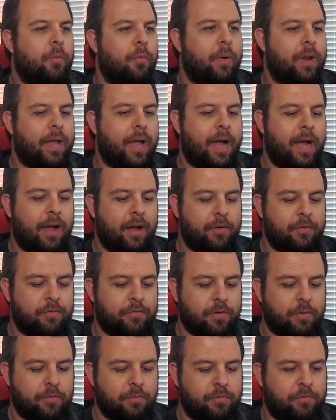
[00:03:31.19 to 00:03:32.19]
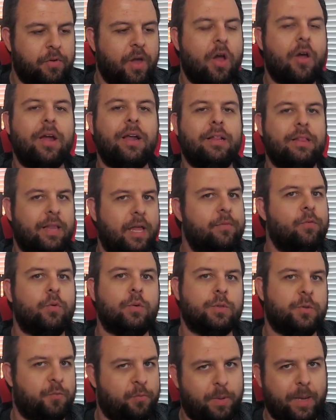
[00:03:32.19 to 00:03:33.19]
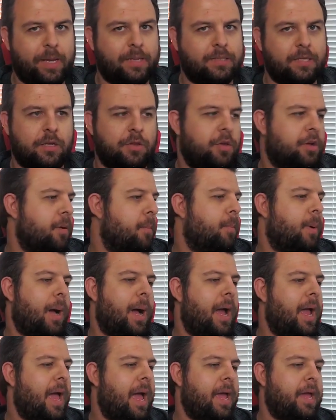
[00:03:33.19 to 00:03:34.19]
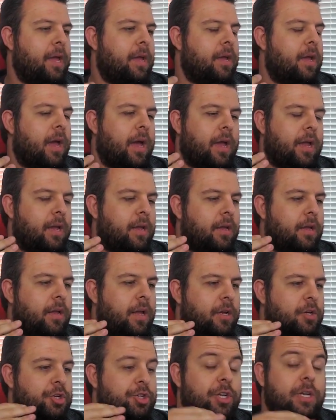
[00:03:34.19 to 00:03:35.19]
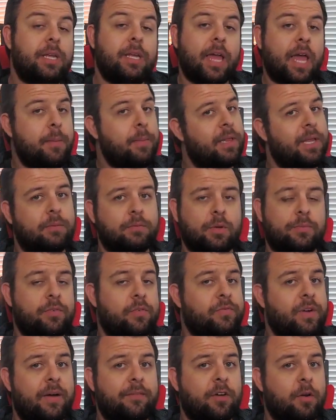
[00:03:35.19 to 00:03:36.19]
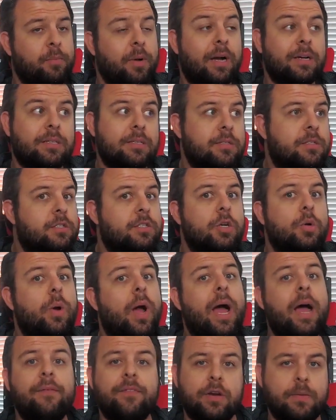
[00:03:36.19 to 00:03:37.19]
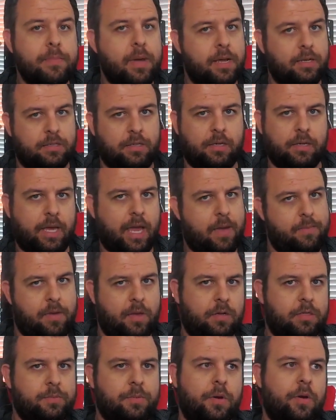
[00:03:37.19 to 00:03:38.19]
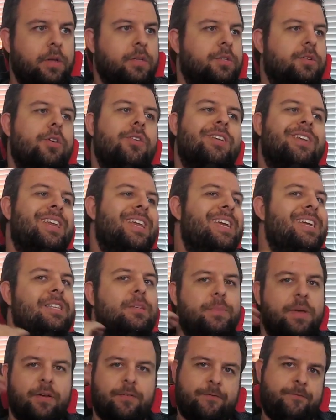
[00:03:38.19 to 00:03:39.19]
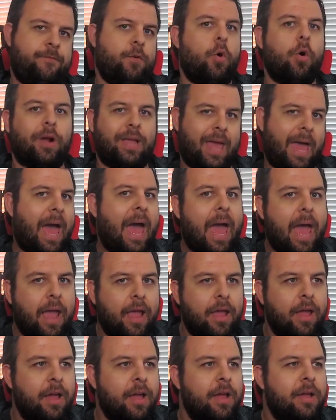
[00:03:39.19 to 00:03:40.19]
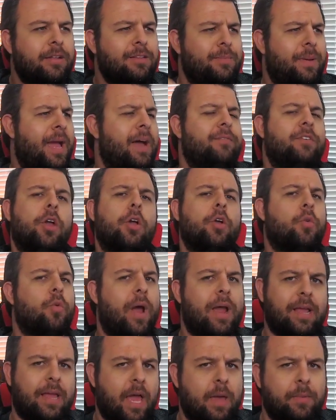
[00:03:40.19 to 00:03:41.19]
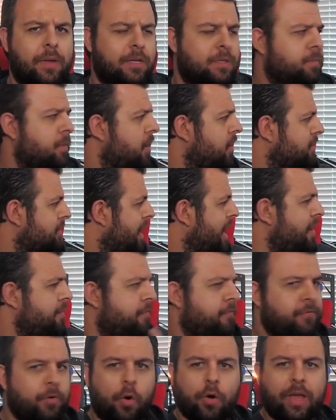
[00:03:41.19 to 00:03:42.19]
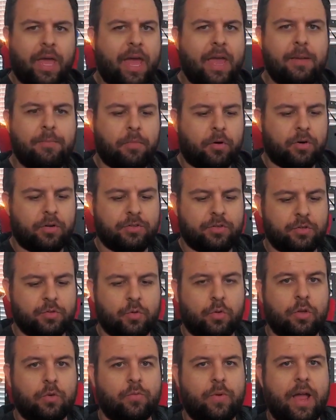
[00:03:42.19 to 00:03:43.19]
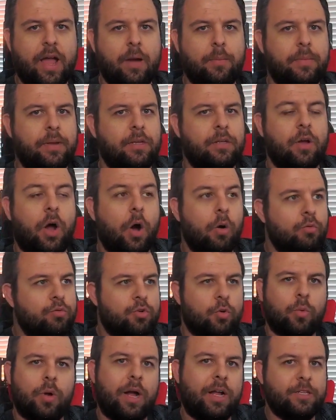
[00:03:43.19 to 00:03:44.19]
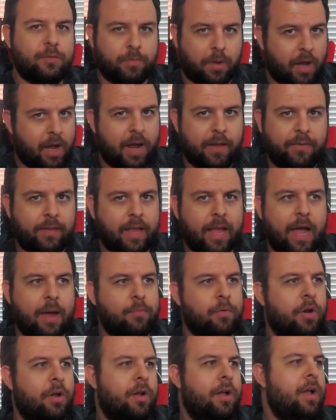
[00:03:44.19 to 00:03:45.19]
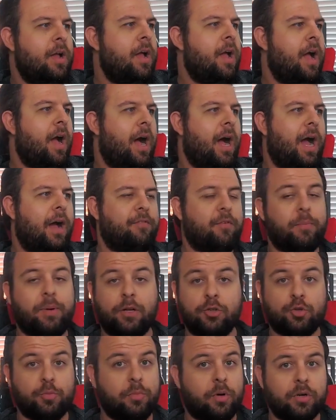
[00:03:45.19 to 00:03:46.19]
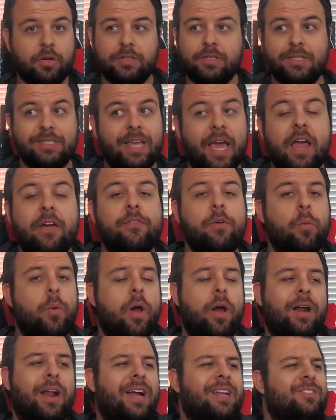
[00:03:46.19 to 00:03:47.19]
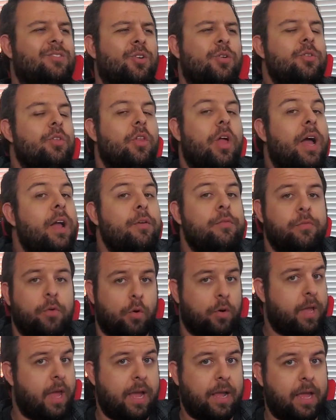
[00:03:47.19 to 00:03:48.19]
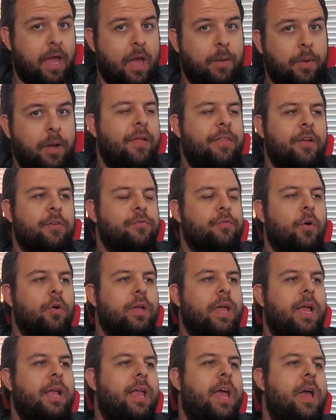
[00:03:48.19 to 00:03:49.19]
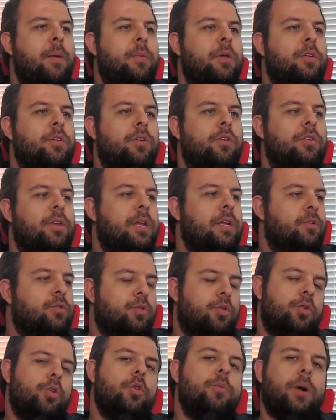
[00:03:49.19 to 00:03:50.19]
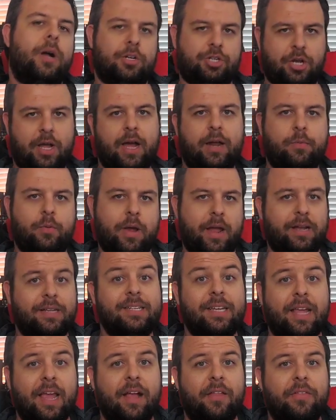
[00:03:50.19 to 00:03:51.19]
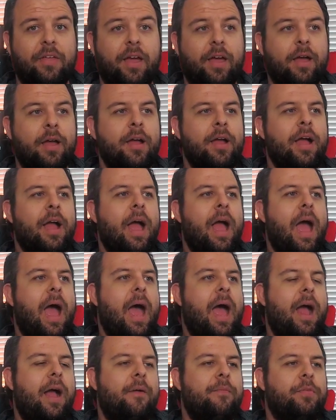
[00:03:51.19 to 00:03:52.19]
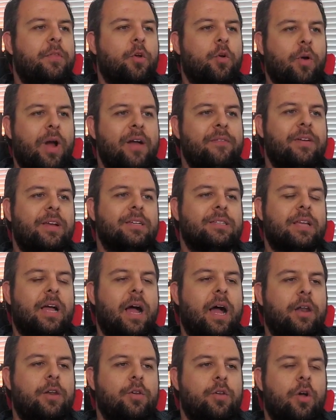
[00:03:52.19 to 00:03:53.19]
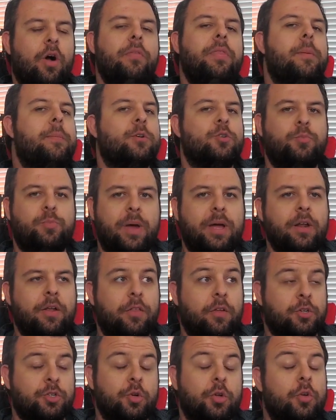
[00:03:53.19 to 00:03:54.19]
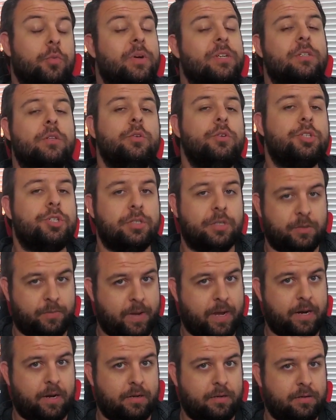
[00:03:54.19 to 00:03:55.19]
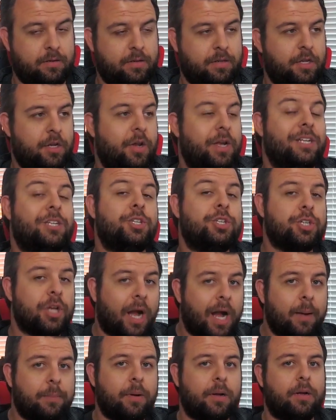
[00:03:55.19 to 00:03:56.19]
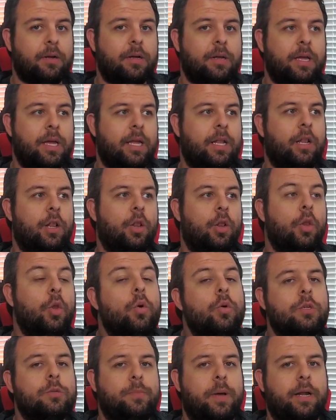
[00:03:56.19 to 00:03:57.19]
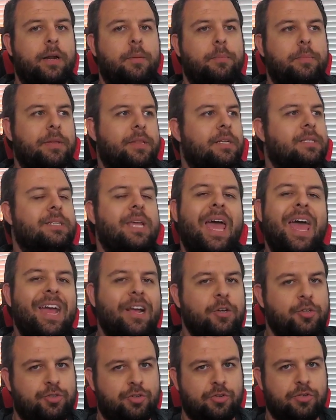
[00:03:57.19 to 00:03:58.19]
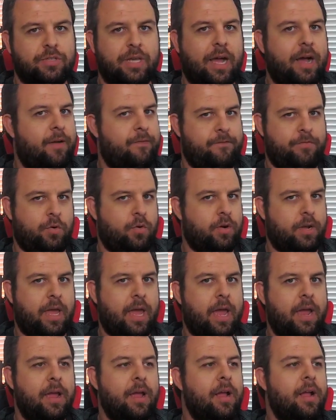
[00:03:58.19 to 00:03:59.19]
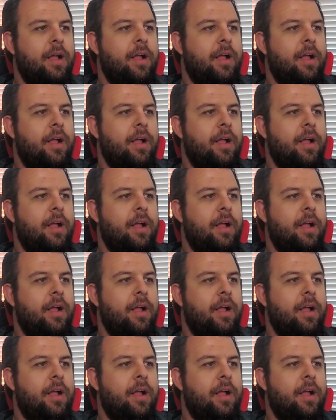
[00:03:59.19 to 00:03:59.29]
We have varying levels of PC. You can buy a shitty gaming laptop for $500 and still have an amazing gaming experience. You don't need to be at 4K to be having a great gaming experience. I have 4K monitors all around me, ultra wides behind the camera. I have a bunch of monitors everywhere, and I don't like 4K gaming. I think 4K gaming, you need too much hardware to get there, and the graphics are not that much better. Sure, the resolution is better. It's sharper, it looks better, but the textures aren't 4K.